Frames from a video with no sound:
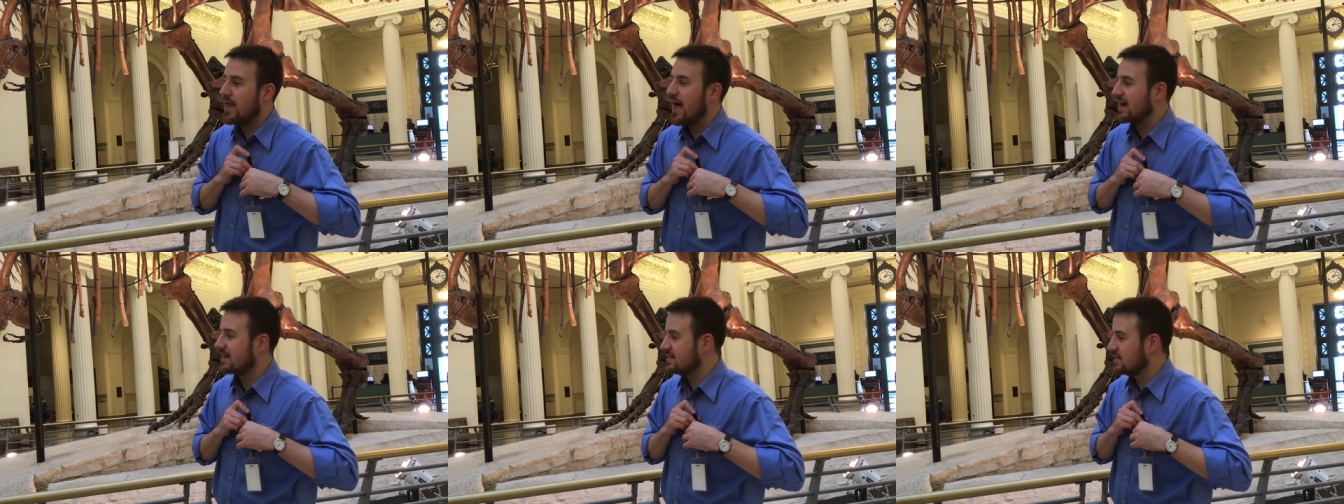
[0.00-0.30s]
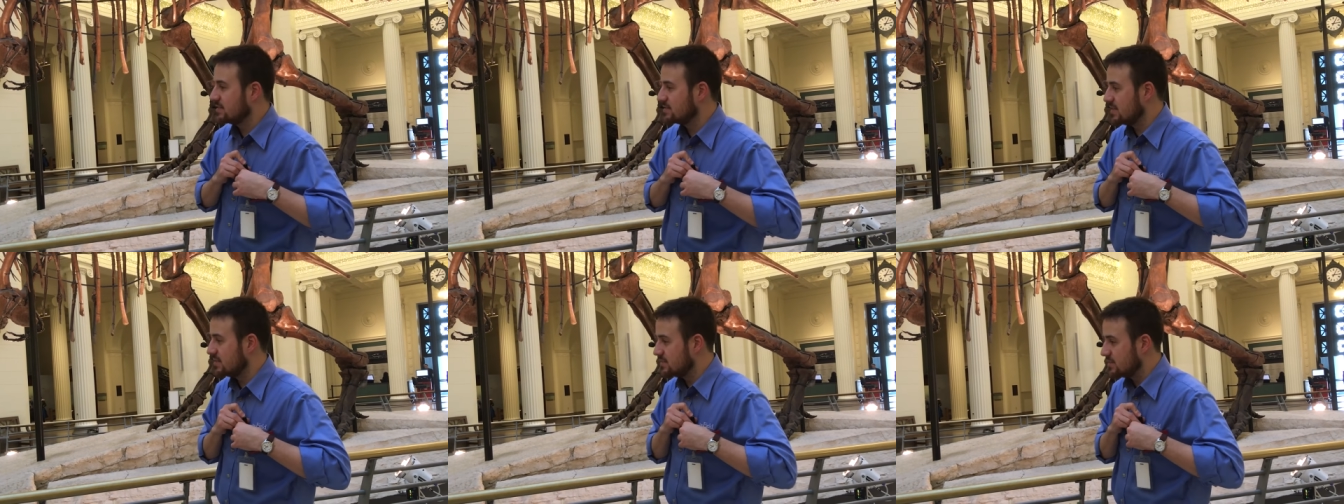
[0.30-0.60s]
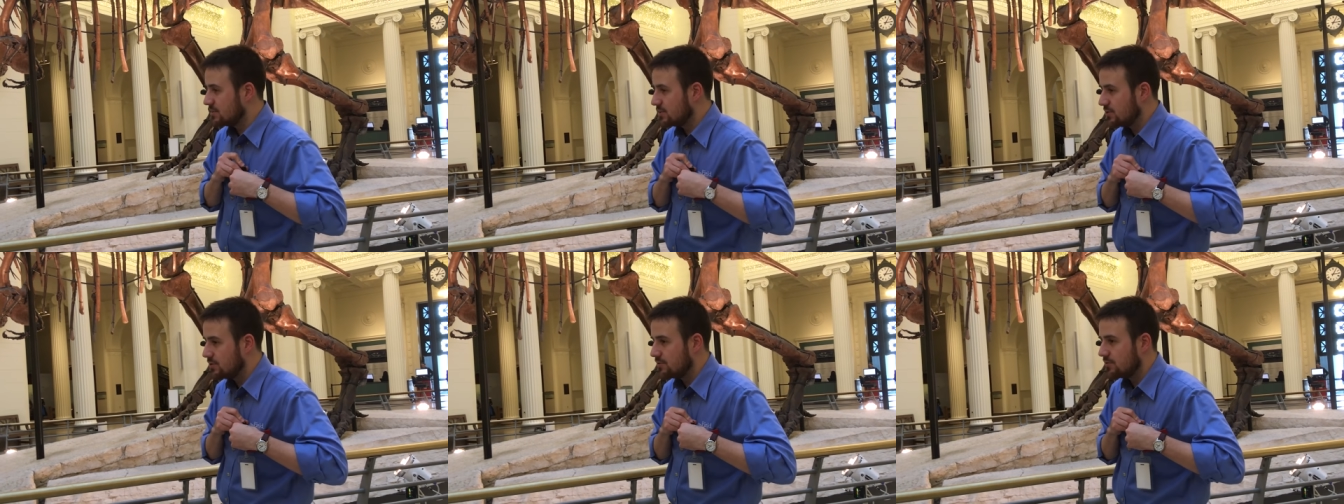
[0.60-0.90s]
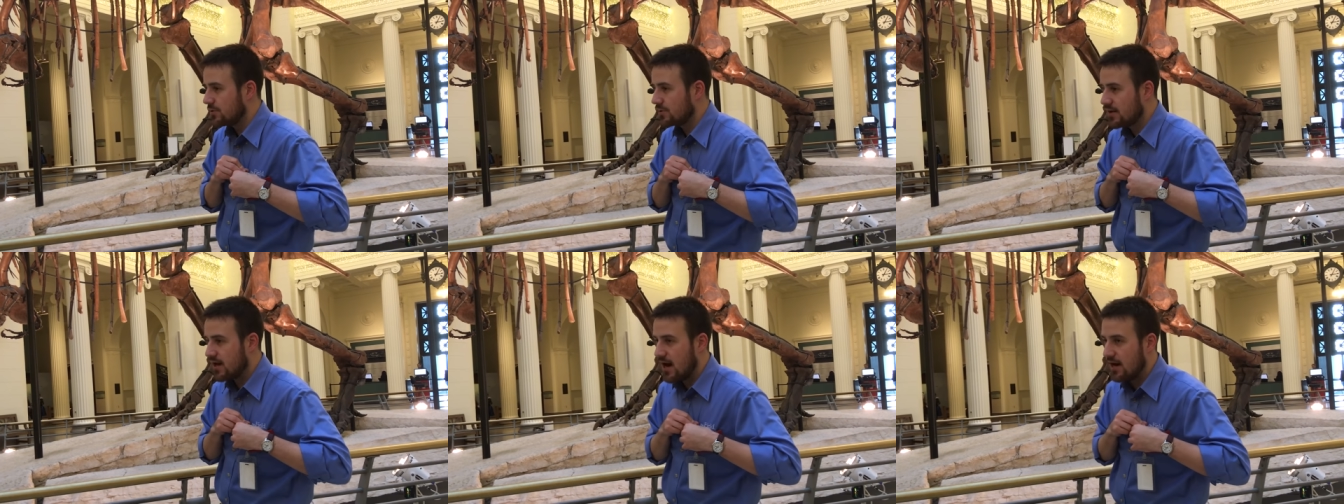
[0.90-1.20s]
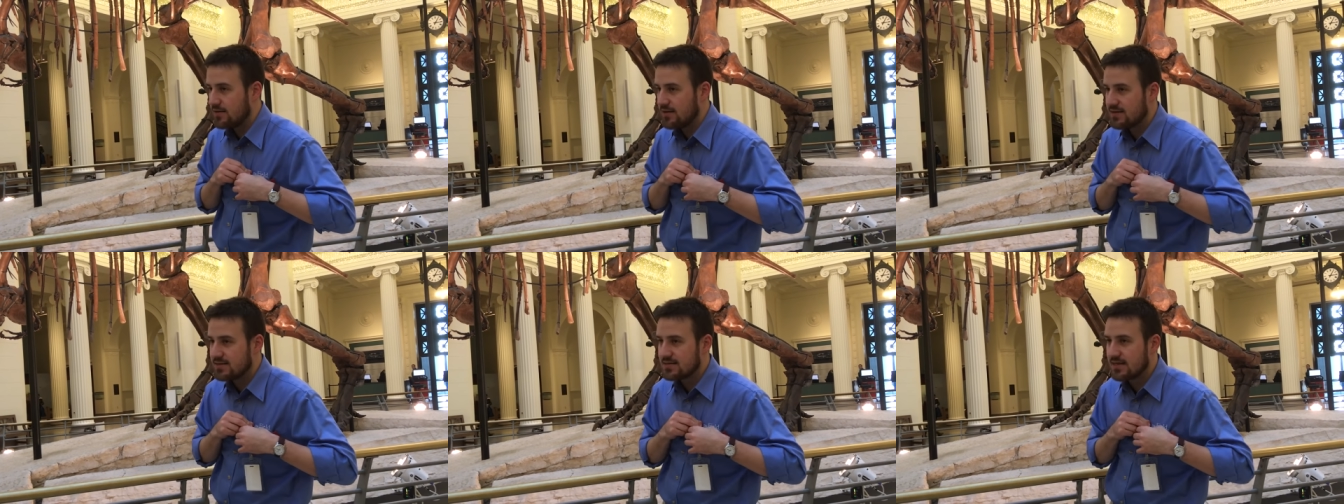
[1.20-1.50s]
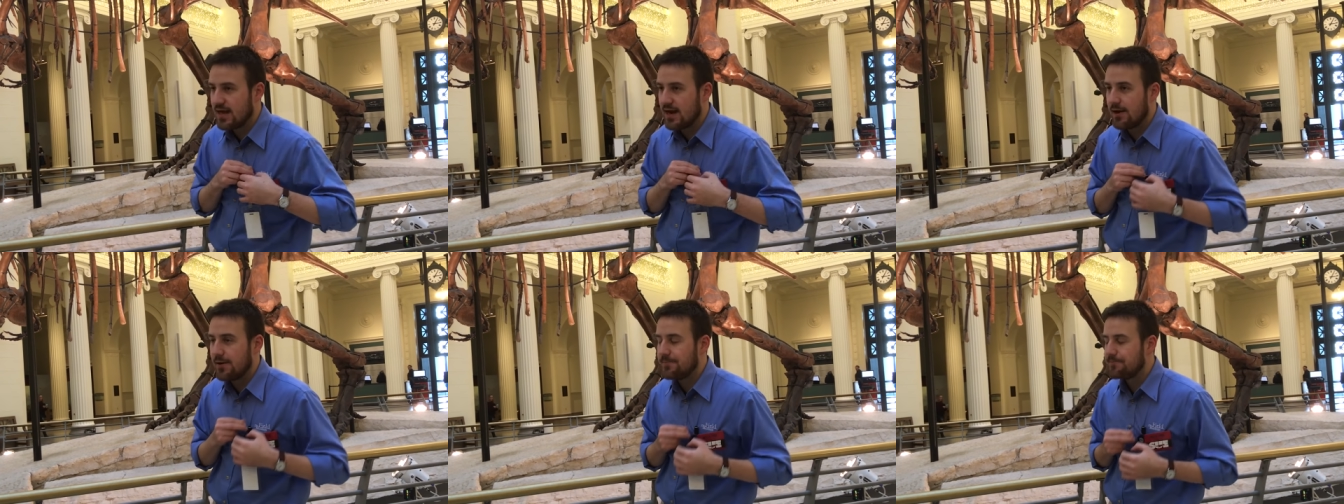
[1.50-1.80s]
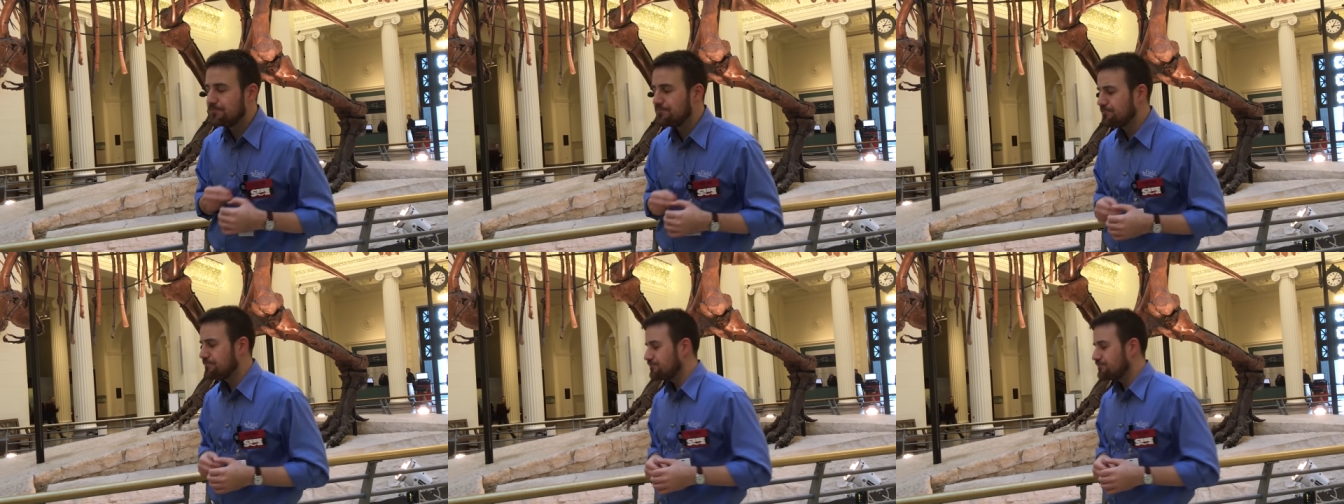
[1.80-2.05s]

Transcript: Black Hills Institute, her colleagues there.